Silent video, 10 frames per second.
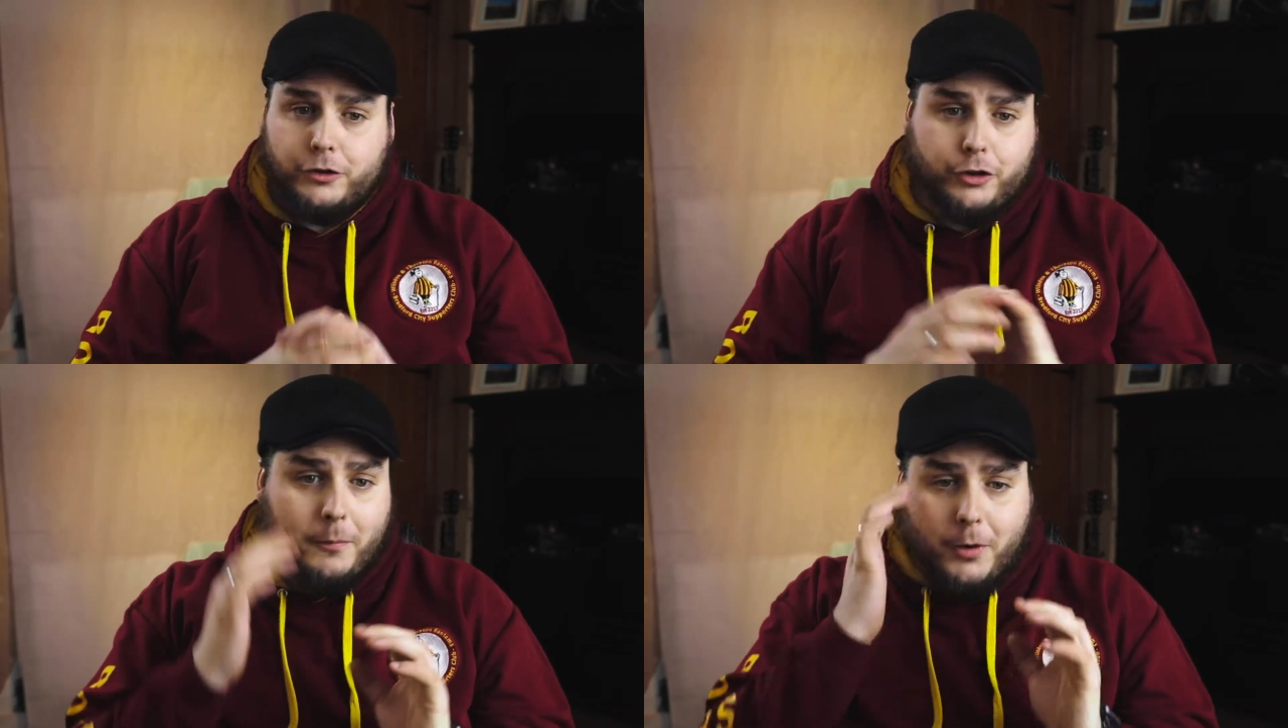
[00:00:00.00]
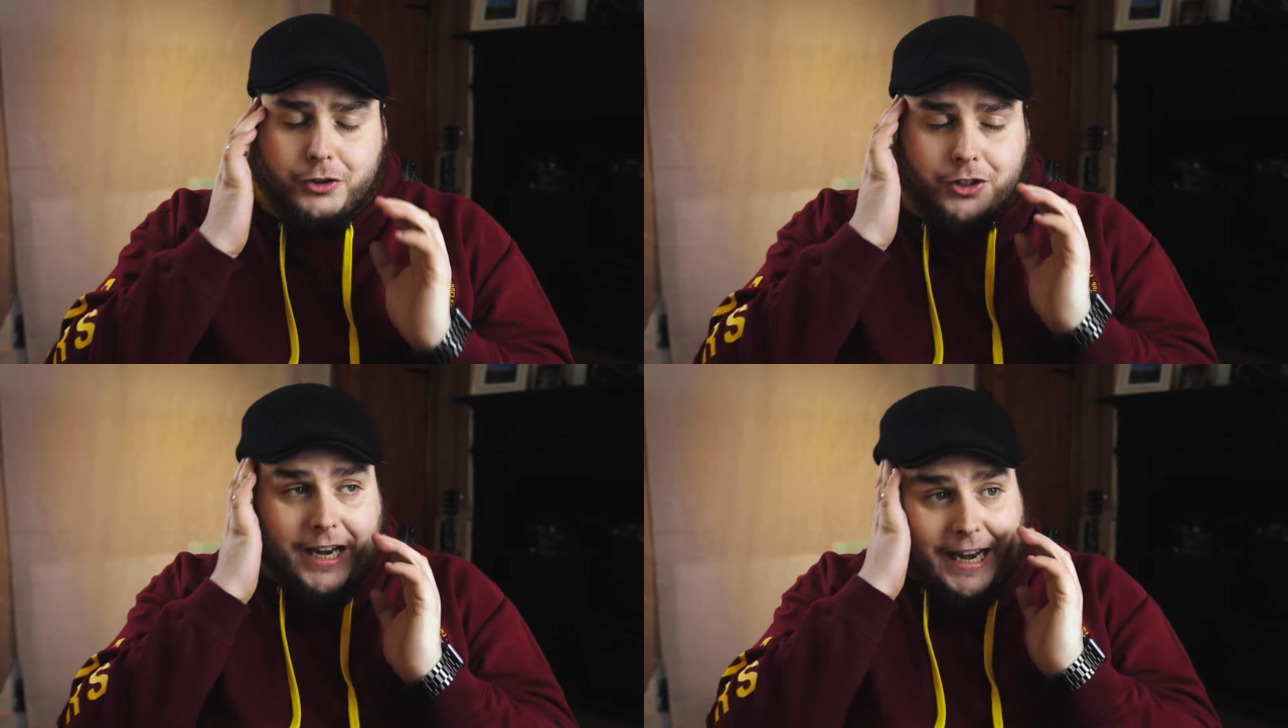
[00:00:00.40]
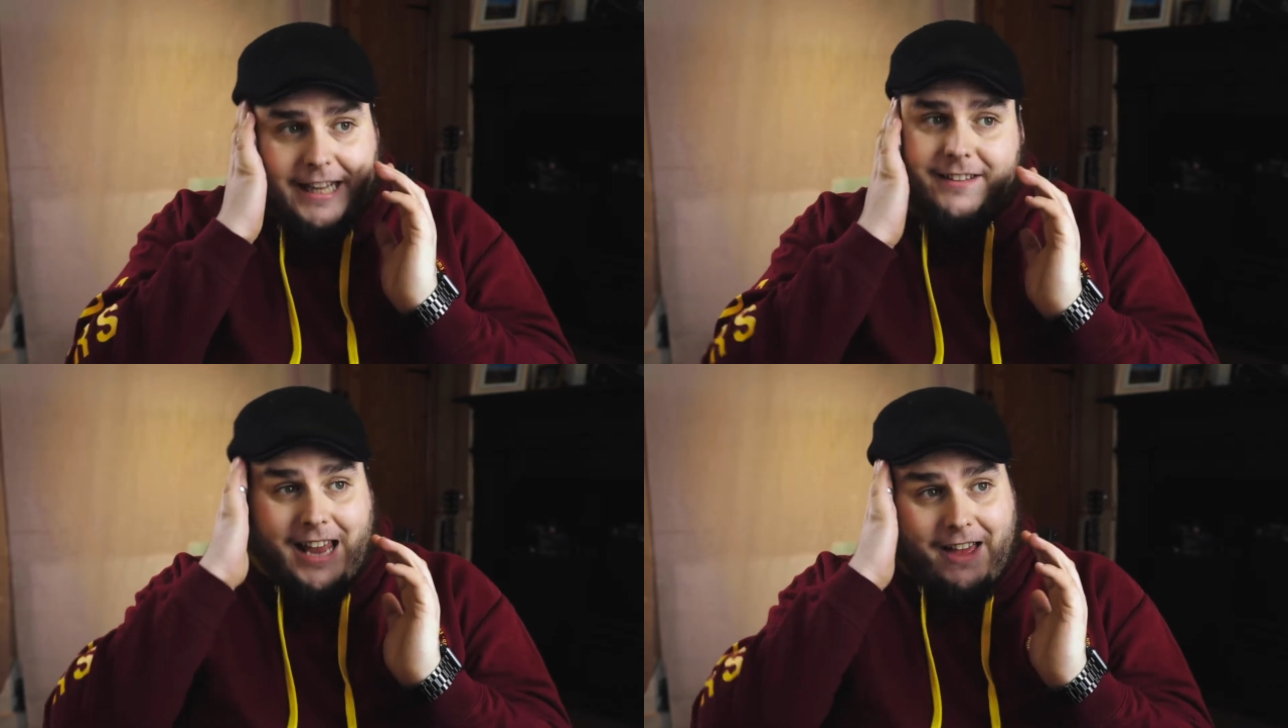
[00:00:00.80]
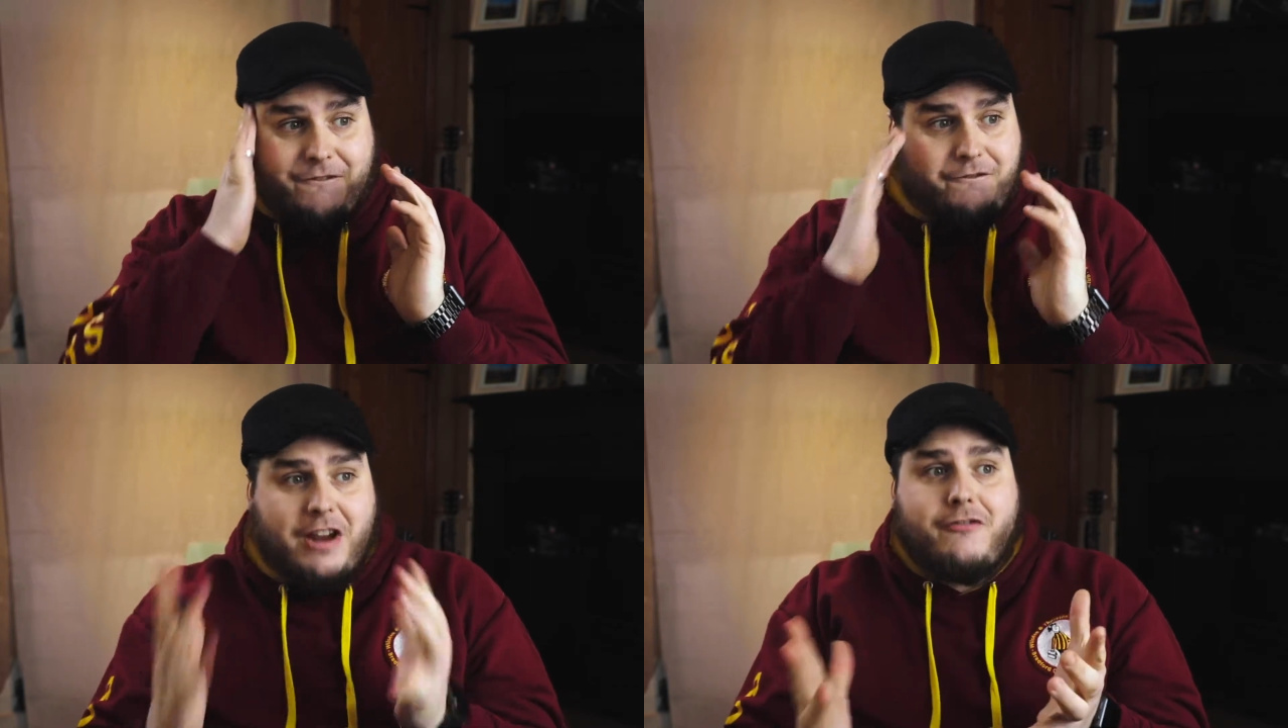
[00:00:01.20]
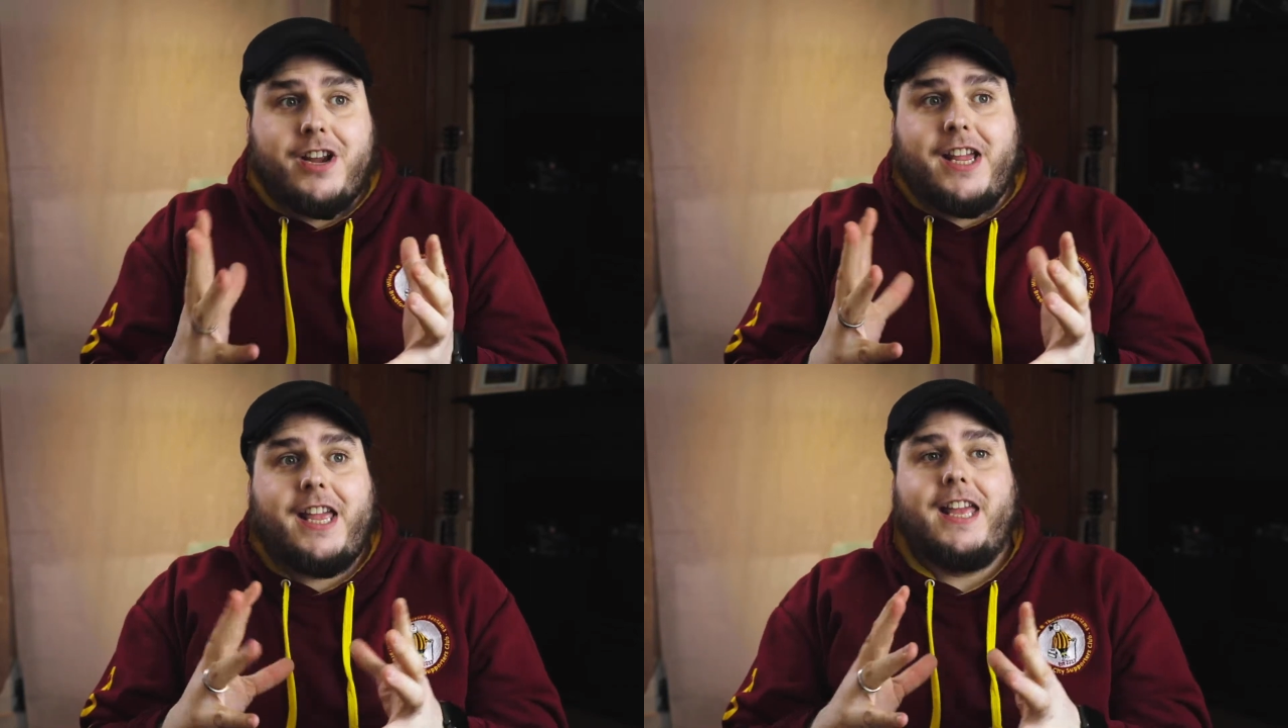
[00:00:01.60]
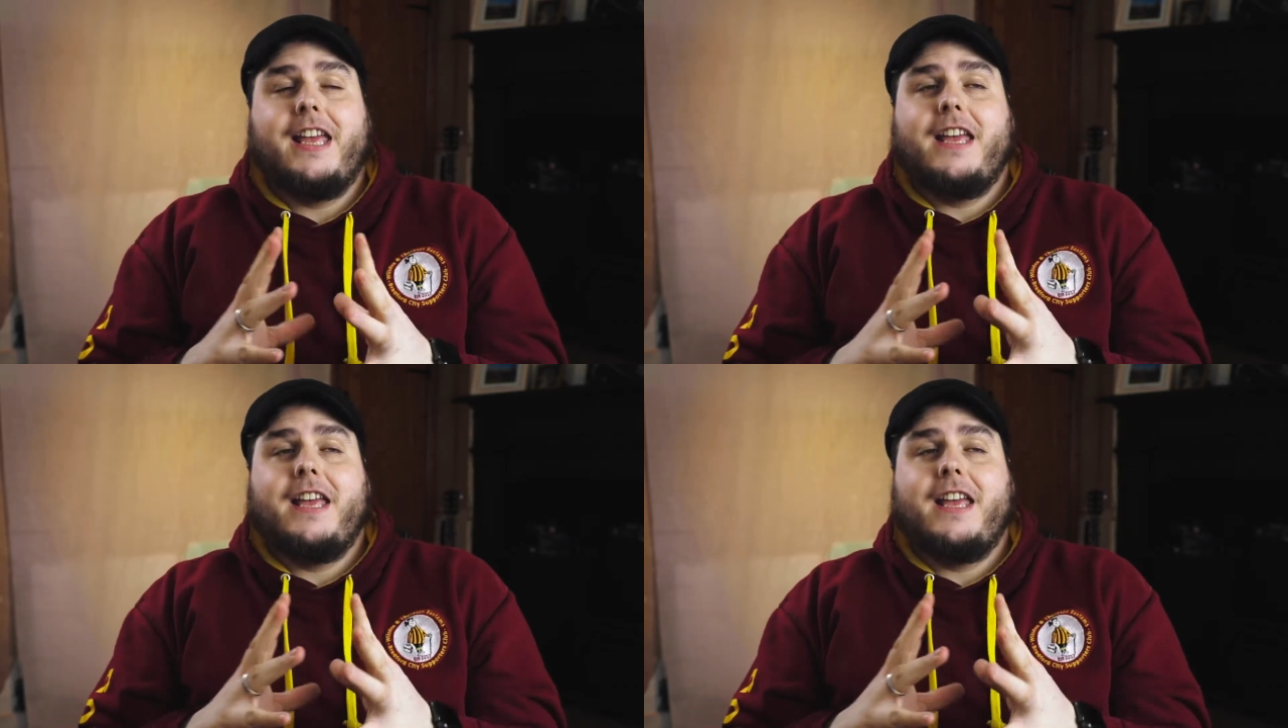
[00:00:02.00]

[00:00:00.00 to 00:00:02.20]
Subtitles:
Slow motion is a very,